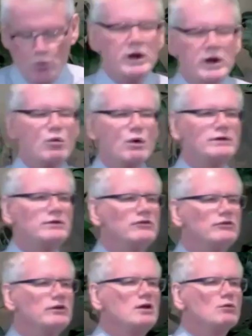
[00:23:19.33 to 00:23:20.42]
We are
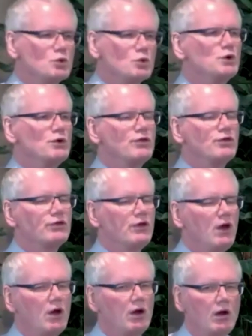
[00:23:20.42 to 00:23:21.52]
witnessing Ruth
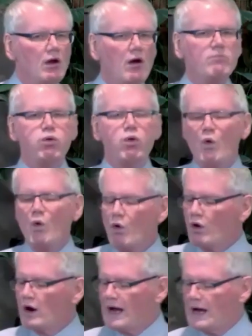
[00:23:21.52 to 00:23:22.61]
pour